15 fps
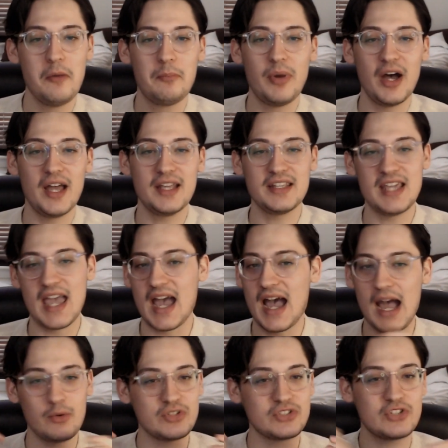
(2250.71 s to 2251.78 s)
But yeah,
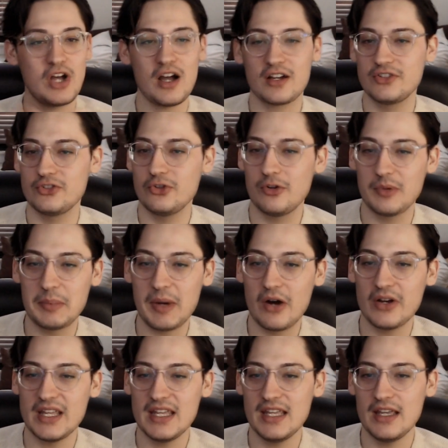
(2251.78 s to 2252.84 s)
I was talking to him
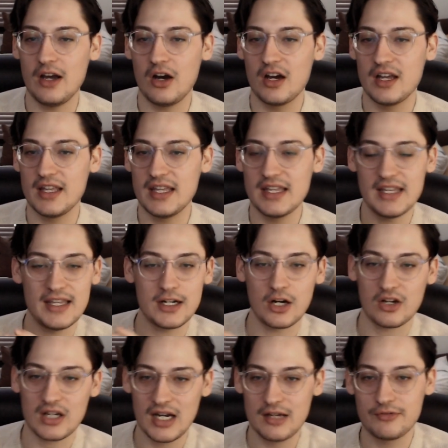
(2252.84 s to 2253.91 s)
about it uh, in
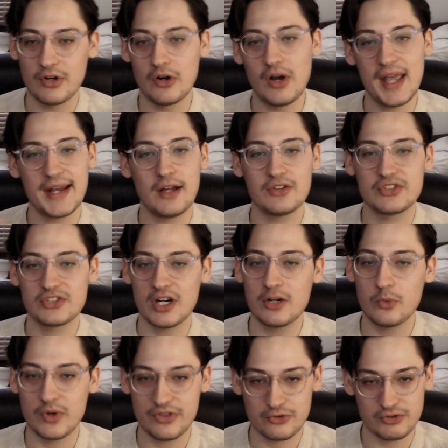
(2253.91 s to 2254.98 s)
our convo, and I'll
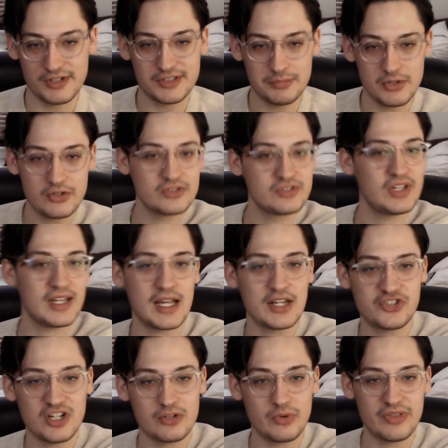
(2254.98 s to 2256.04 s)
start with transmuters like I
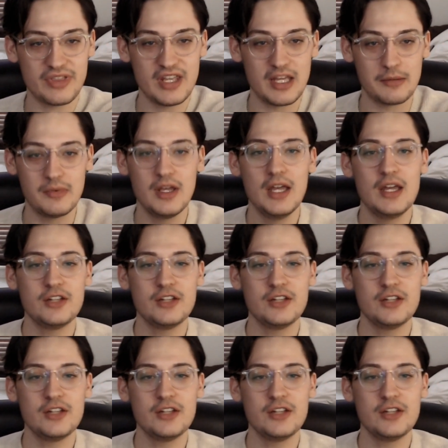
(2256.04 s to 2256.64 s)
shared with him.